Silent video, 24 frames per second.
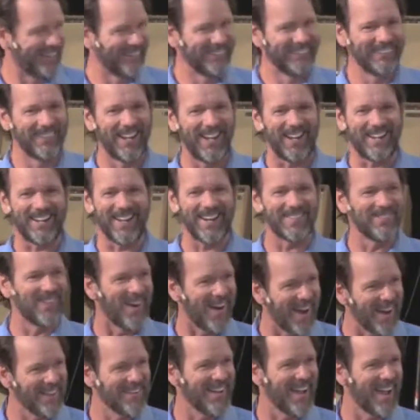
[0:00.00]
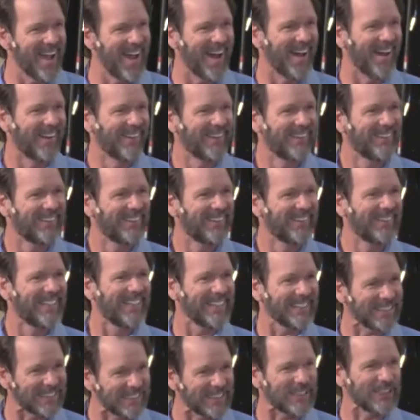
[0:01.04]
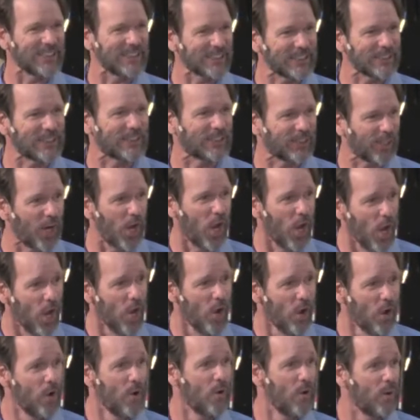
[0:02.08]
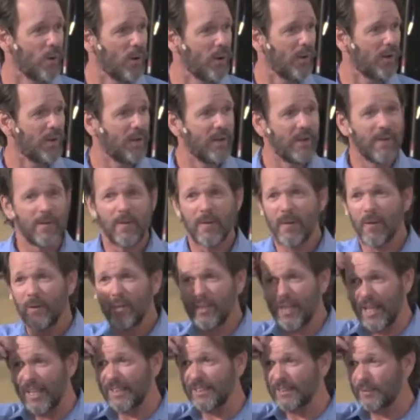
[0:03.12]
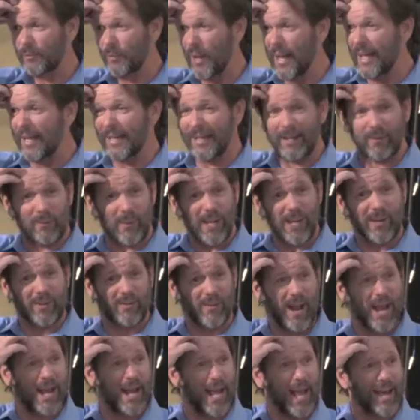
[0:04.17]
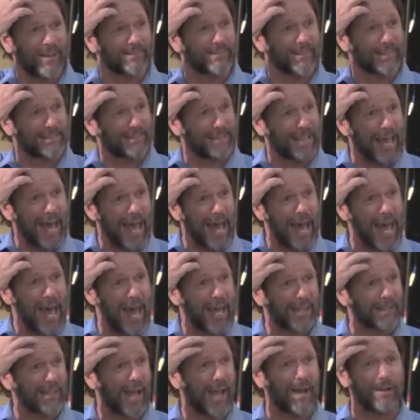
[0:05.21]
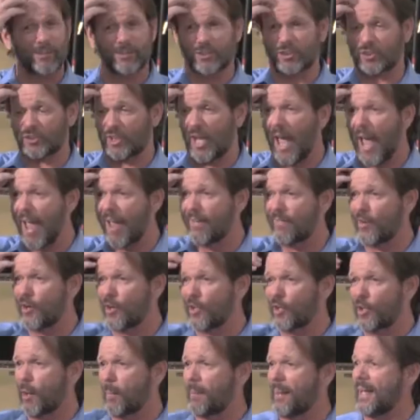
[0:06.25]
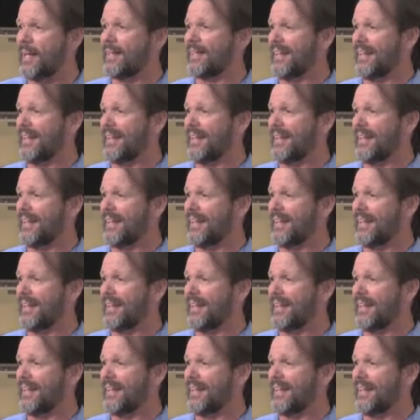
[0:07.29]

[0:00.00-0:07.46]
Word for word: Yes. Well, come on now. Amen. This is true. This, we, we cried out to God, our Savior, to be